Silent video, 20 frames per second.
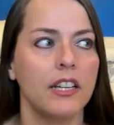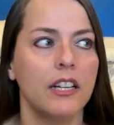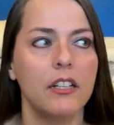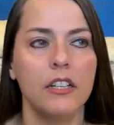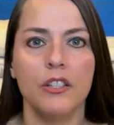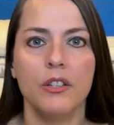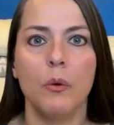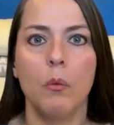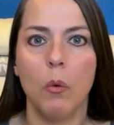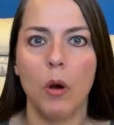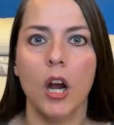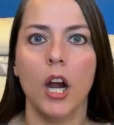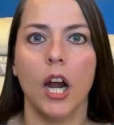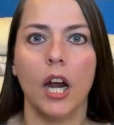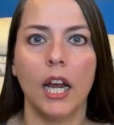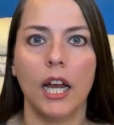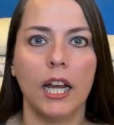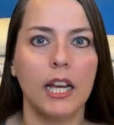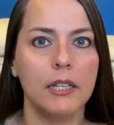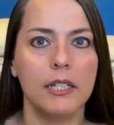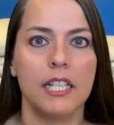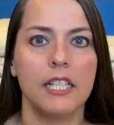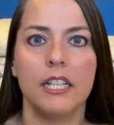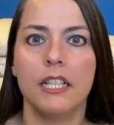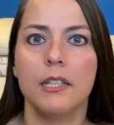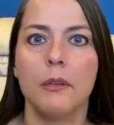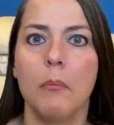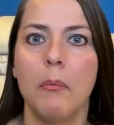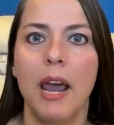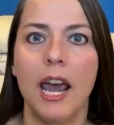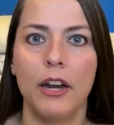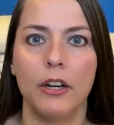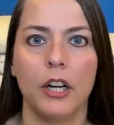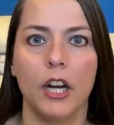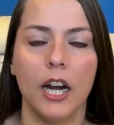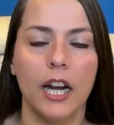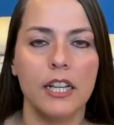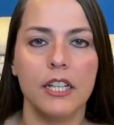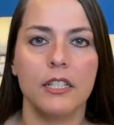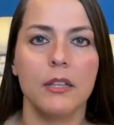It doesn't work because it doesn't
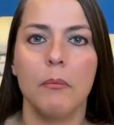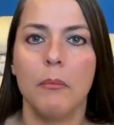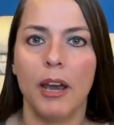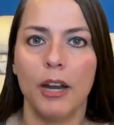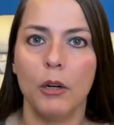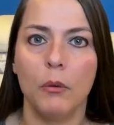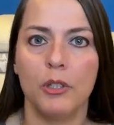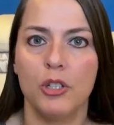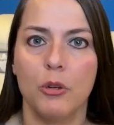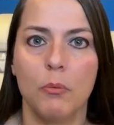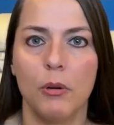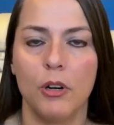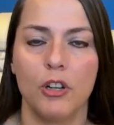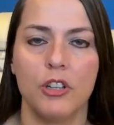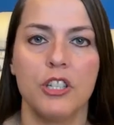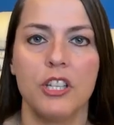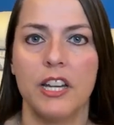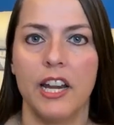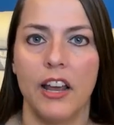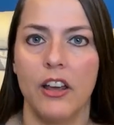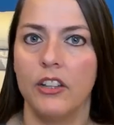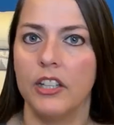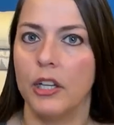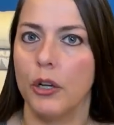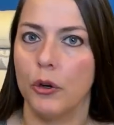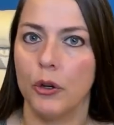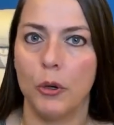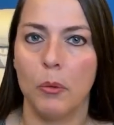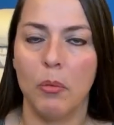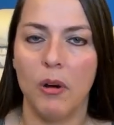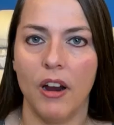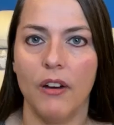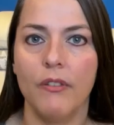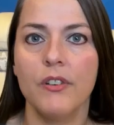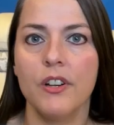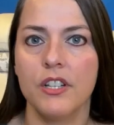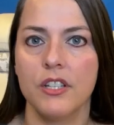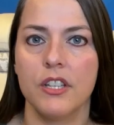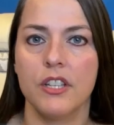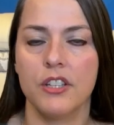matter. It doesn't matter what your personality or your
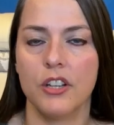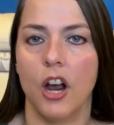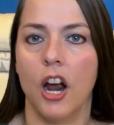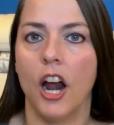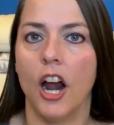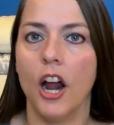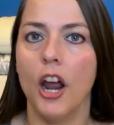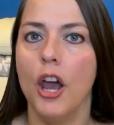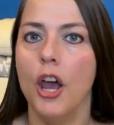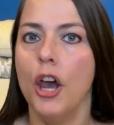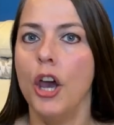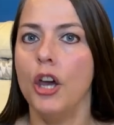preferences are.